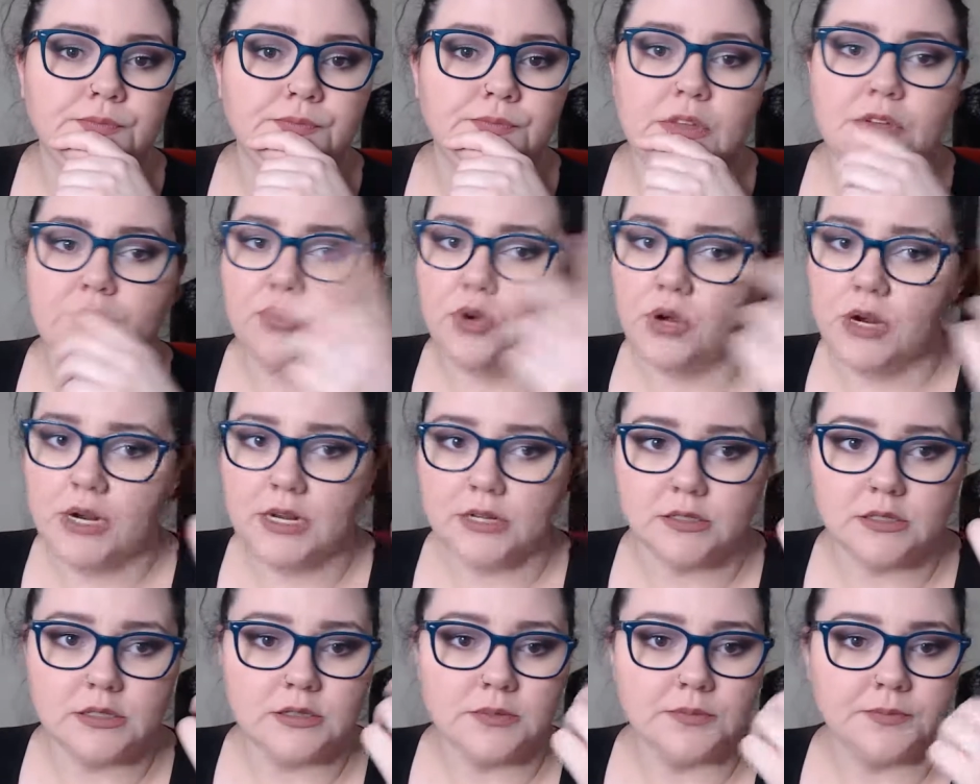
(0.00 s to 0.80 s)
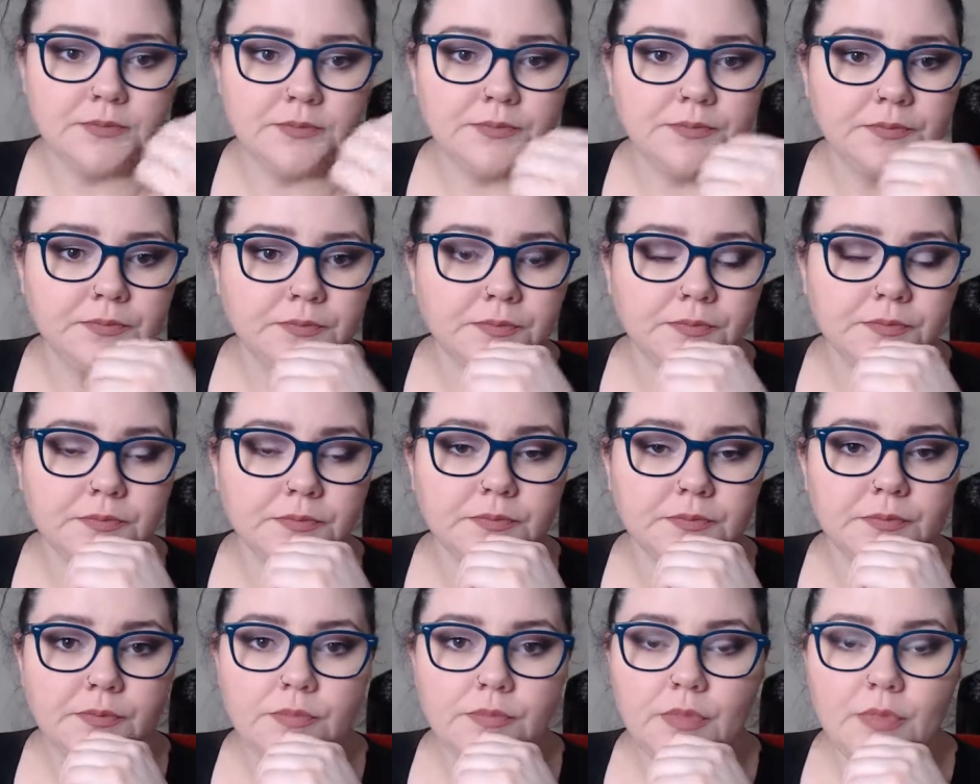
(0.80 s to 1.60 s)
Of course.
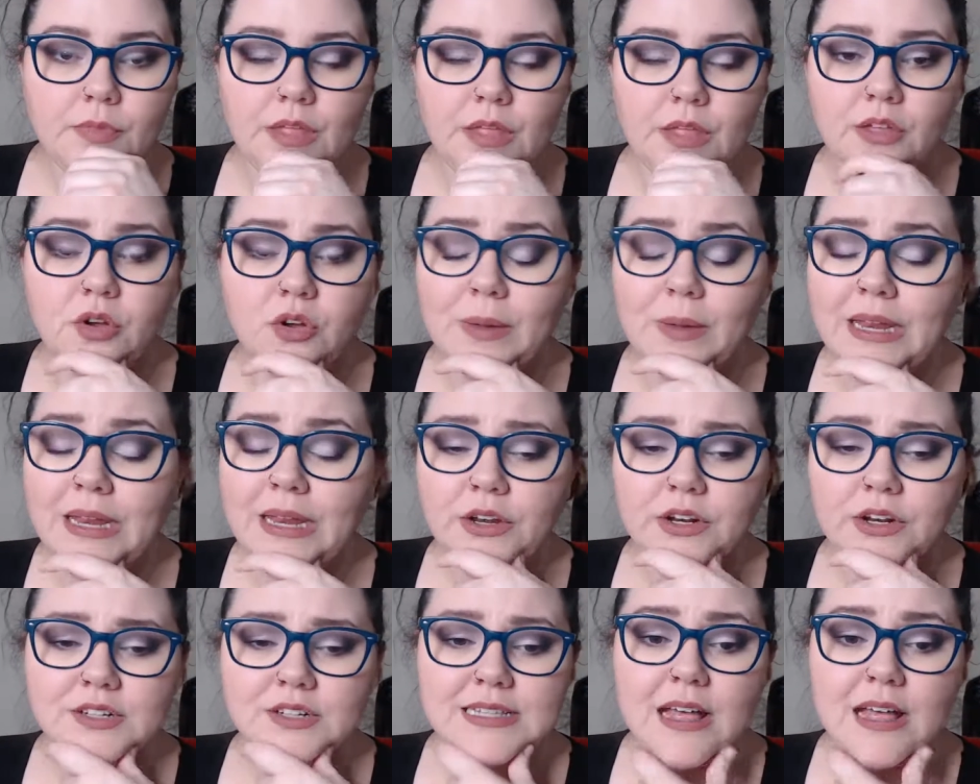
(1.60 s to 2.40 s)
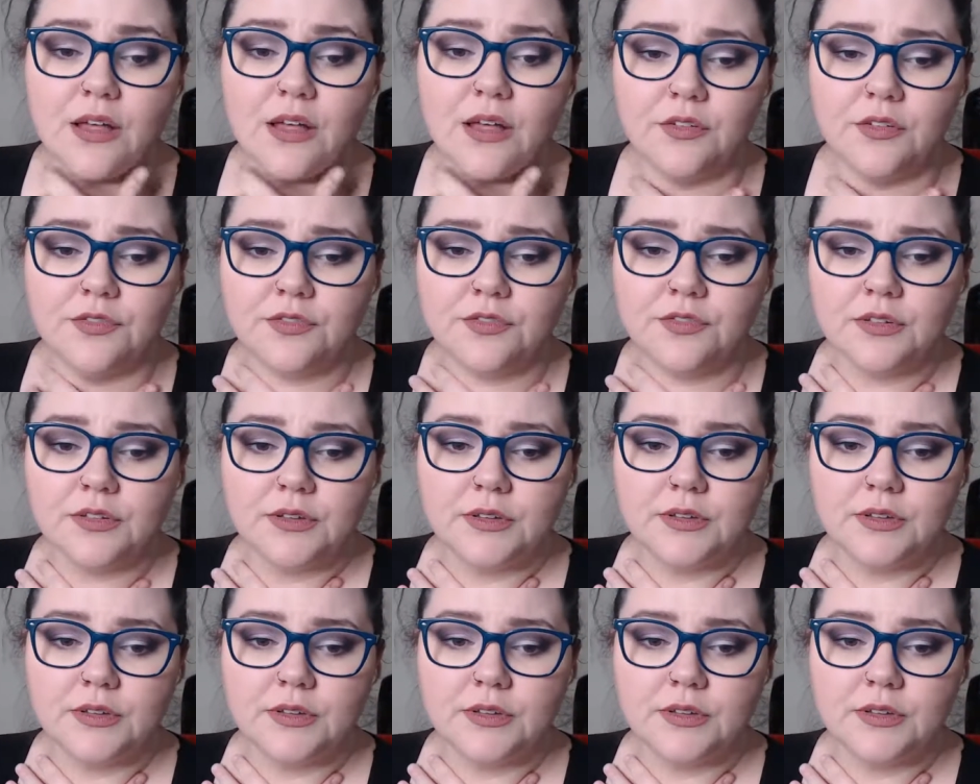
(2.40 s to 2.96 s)
The queen herself.